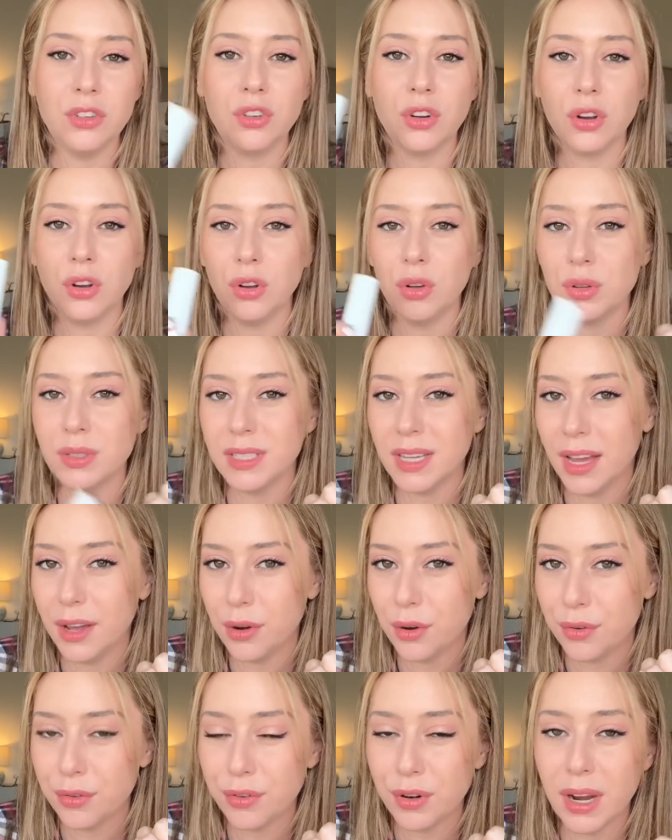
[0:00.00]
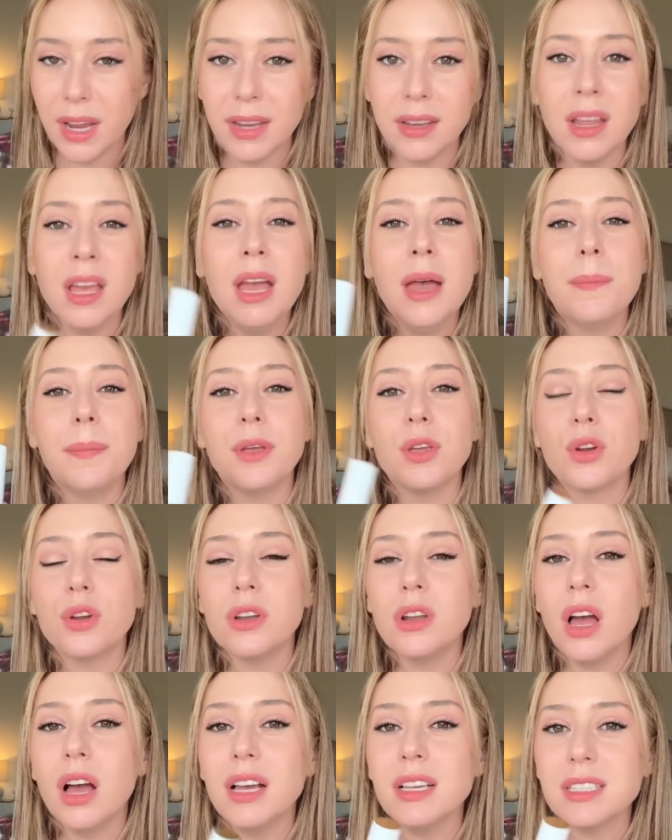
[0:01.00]
you're gonna go say hi to a friend, but you're
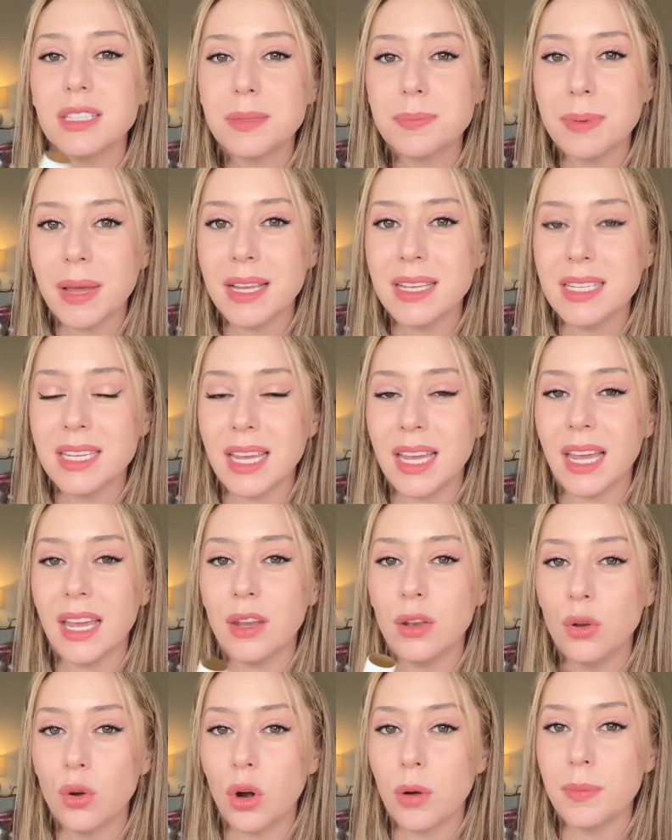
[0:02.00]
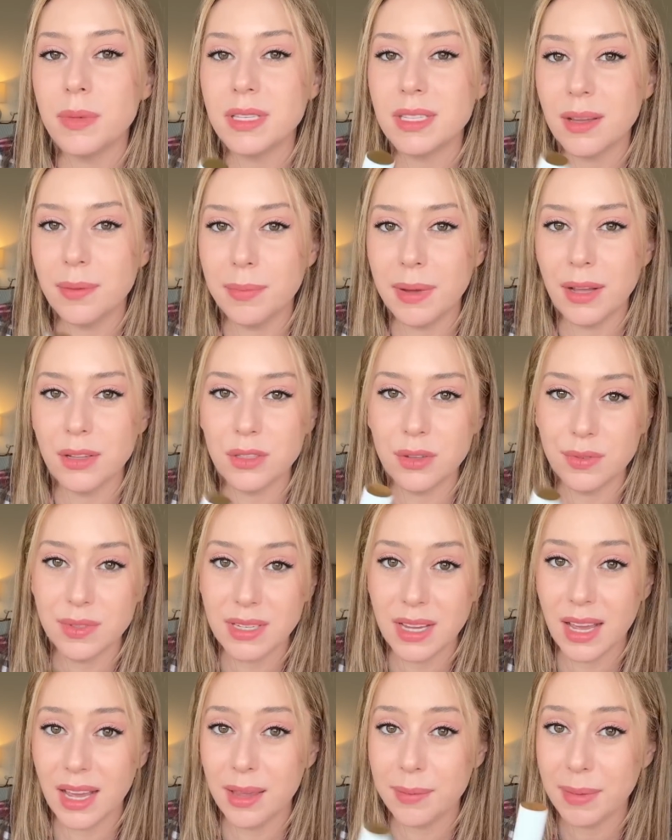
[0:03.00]
not spending enormous amounts of
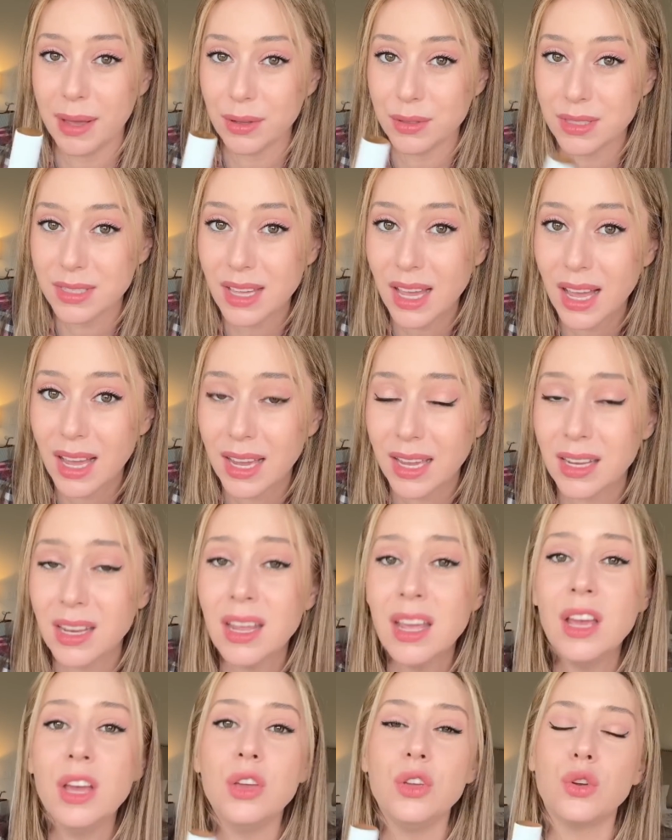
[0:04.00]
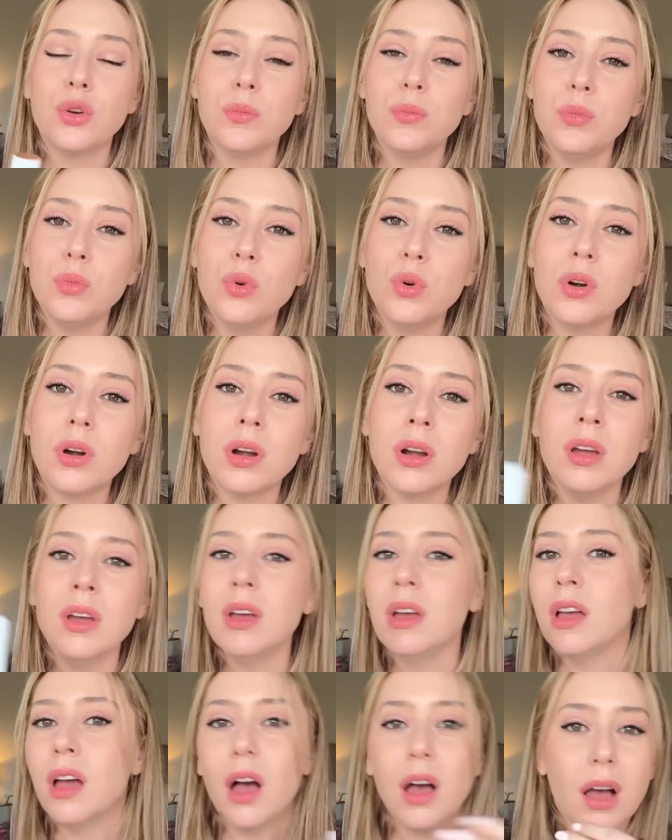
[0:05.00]
time outside. You're more
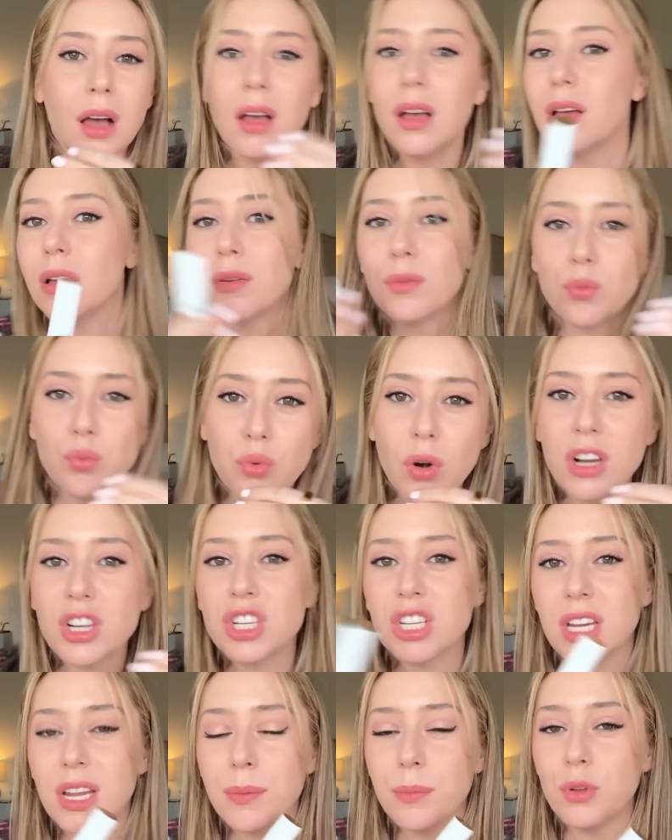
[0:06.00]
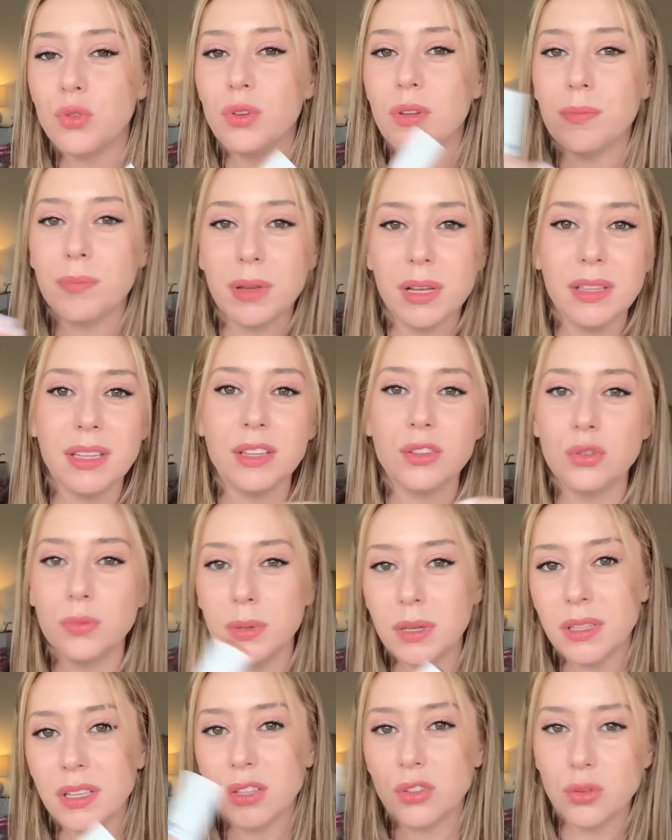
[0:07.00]
rushing between building to
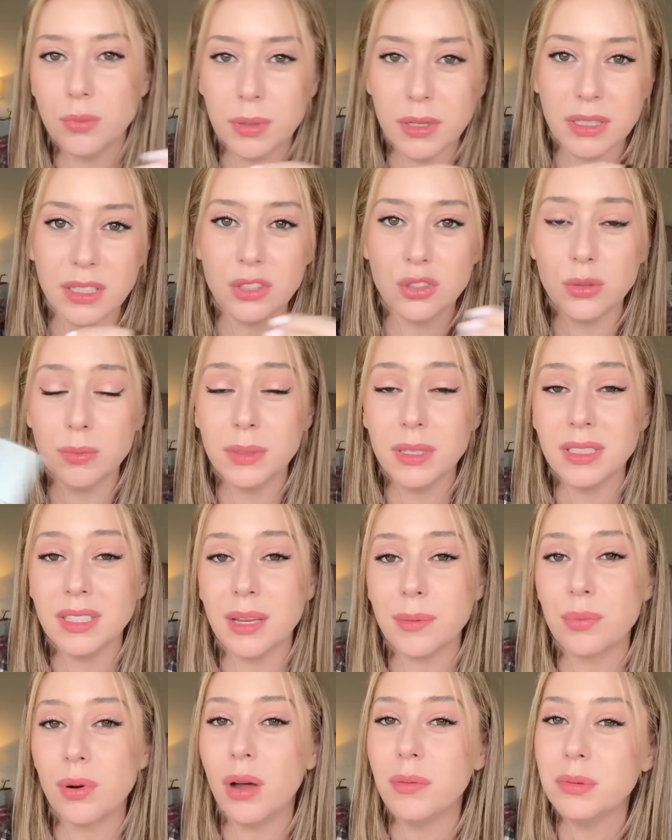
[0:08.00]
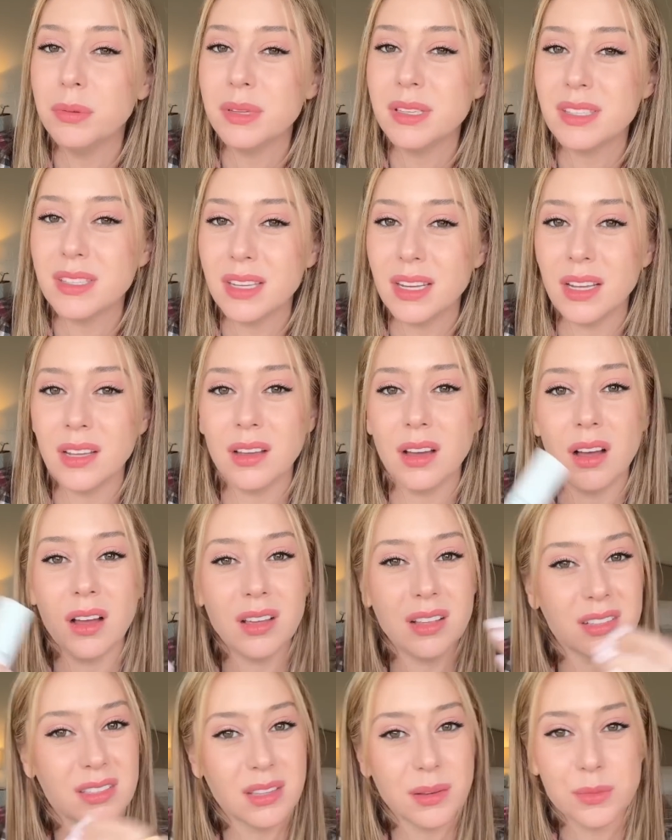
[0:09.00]
building to building to building, probably sitting
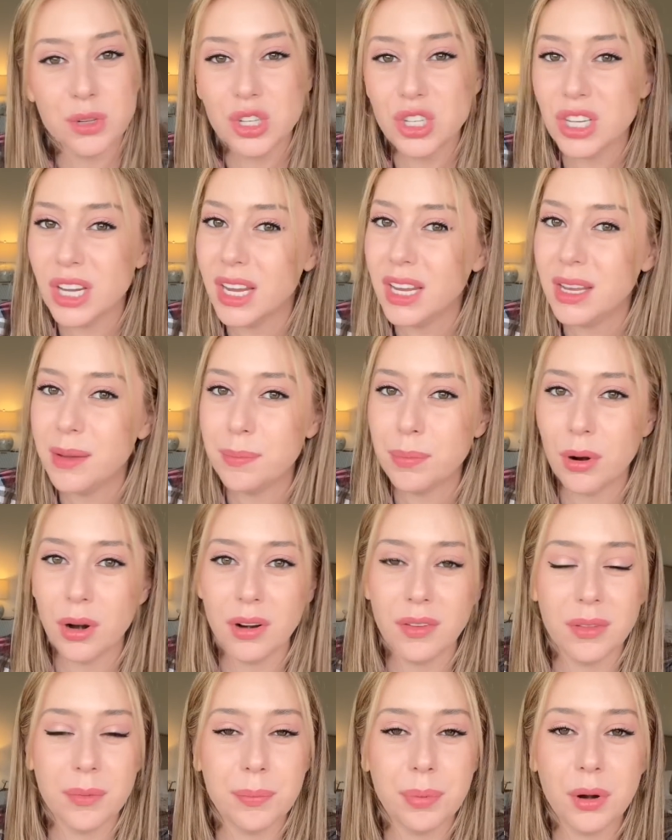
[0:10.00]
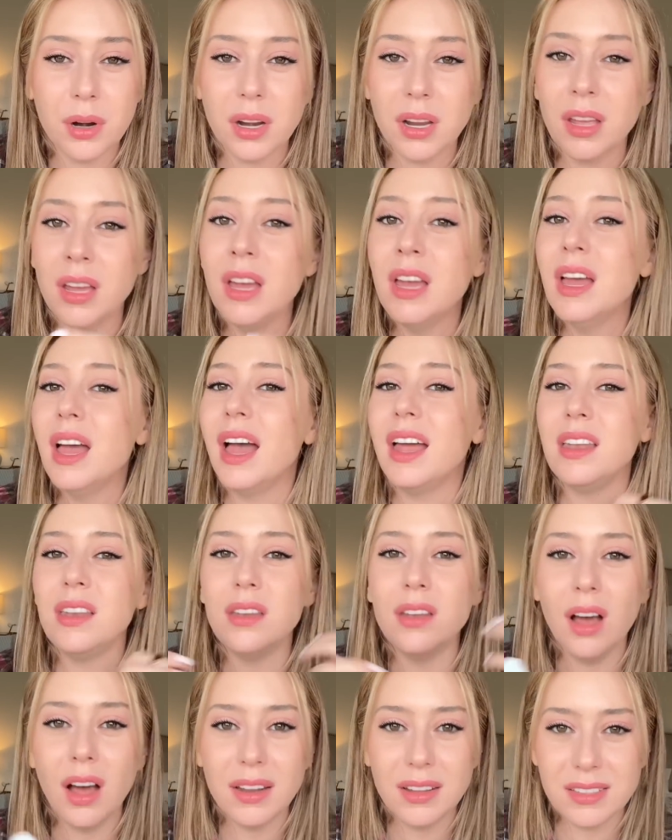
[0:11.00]
in some shady part of the park and
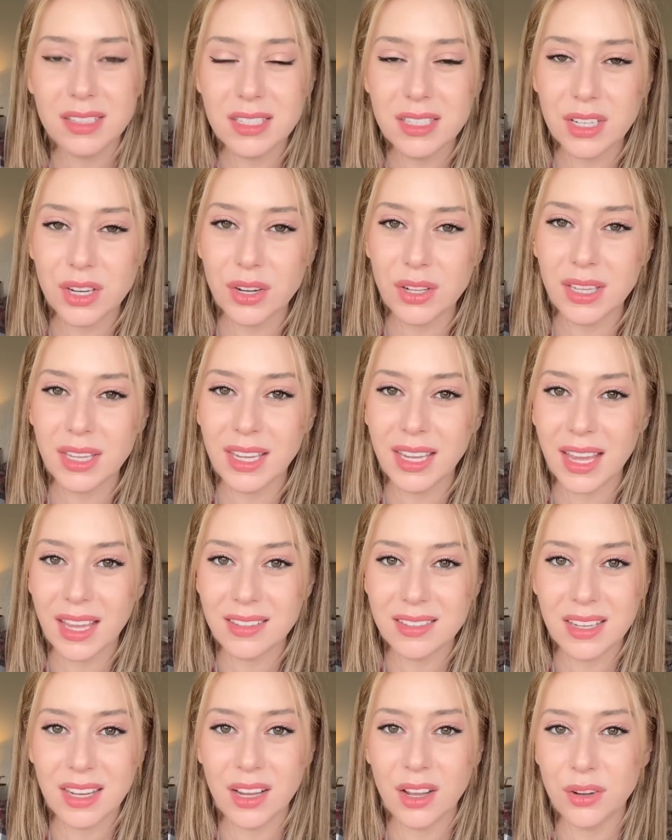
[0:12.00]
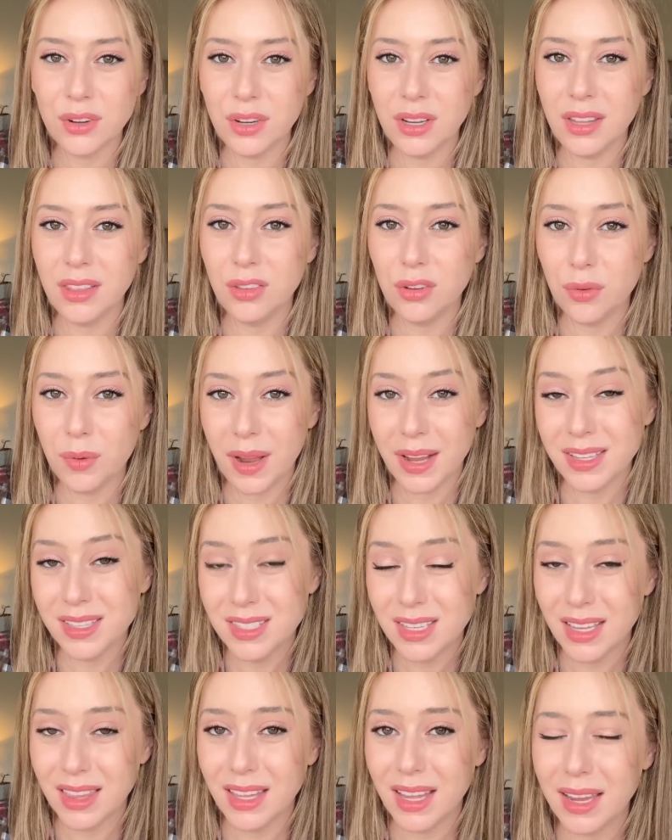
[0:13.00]
not necessarily sitting underneath direct
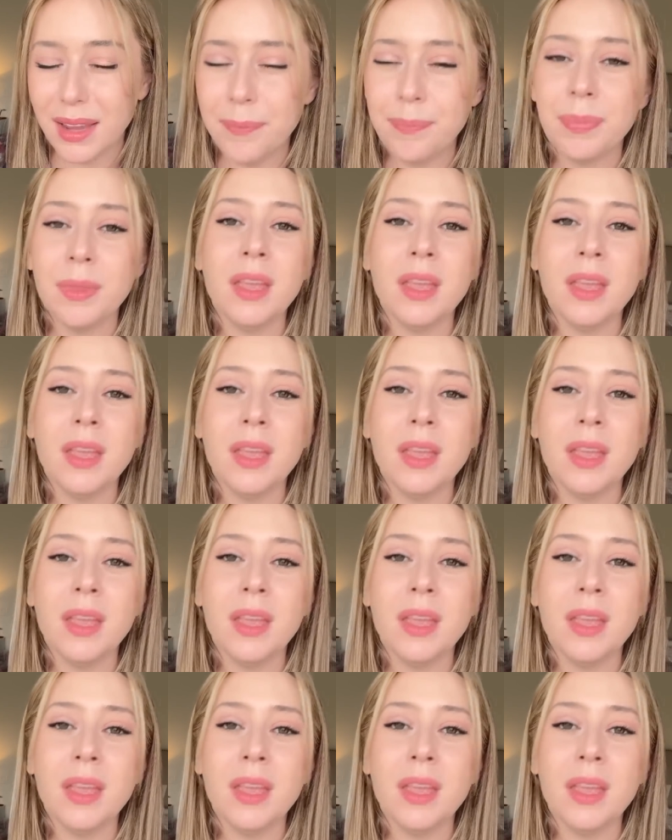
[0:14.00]
sunlight.